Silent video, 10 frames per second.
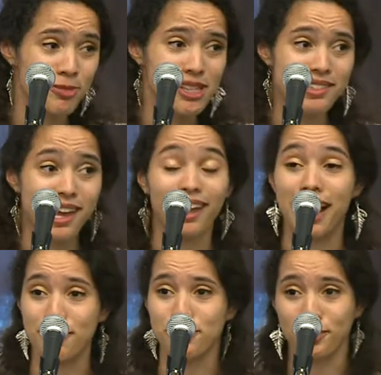to me saying,
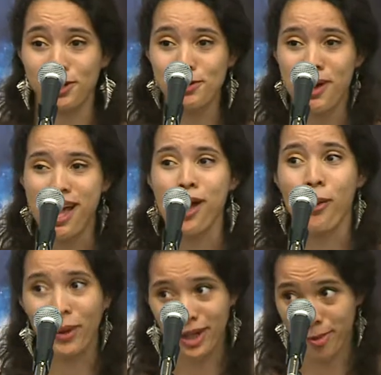I feel you,
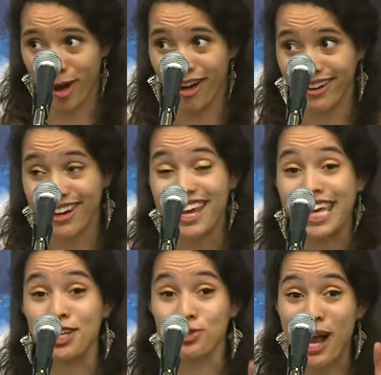whereupon
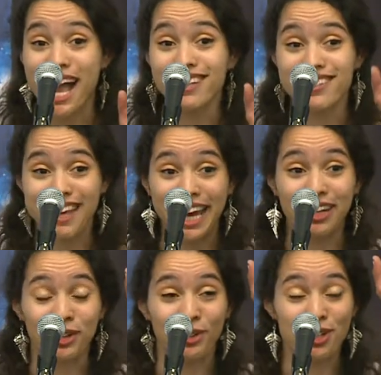he drags his
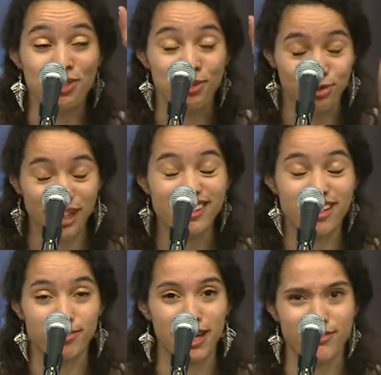hand across the front
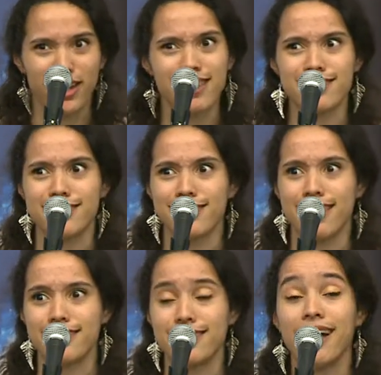of my face and
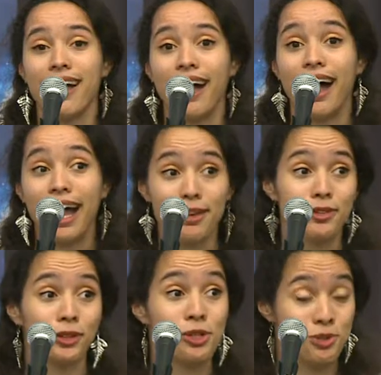says, I
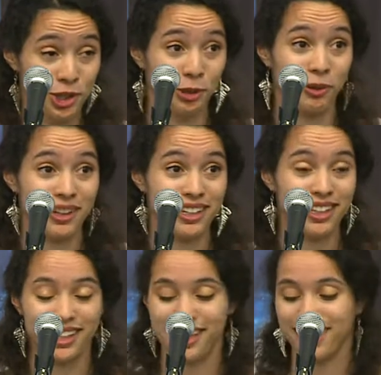feel you too.
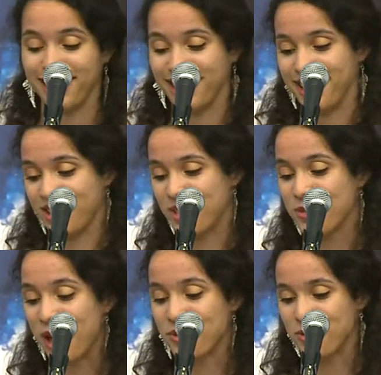
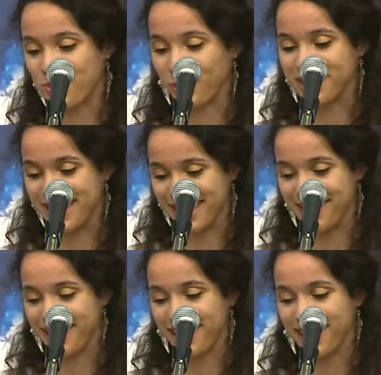2014,
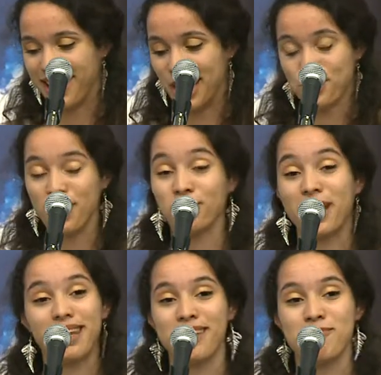I try to
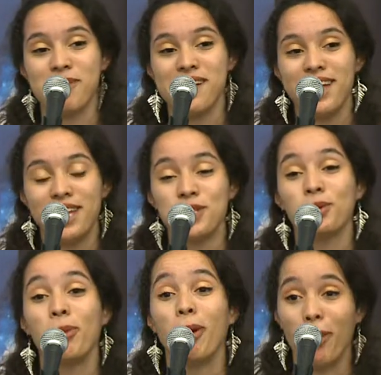write him
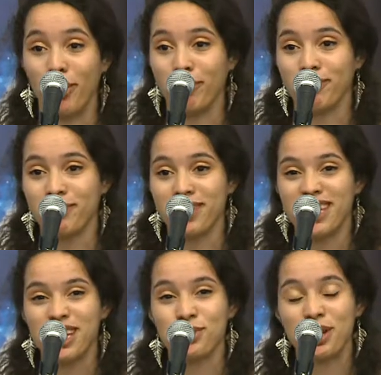into a poem,
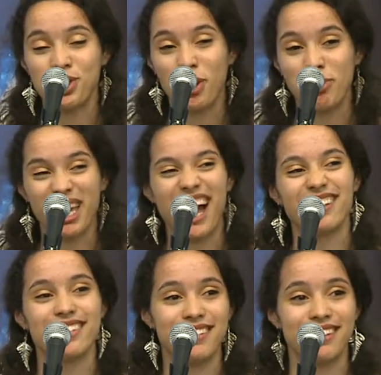I try to show him
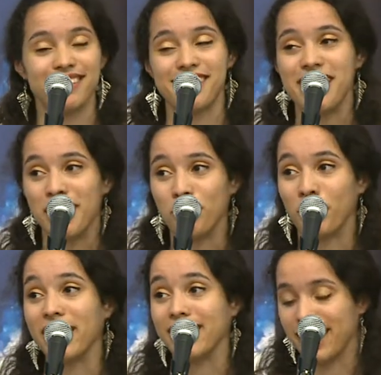constant and
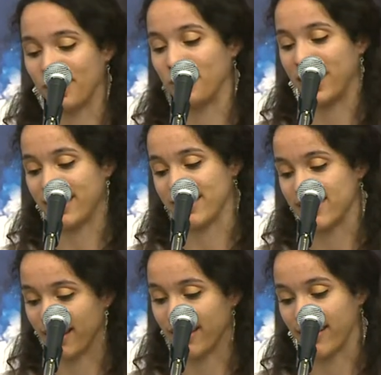bright yellow like the
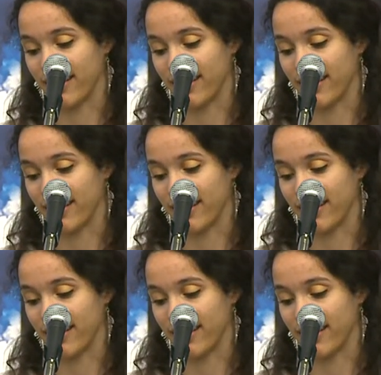sun.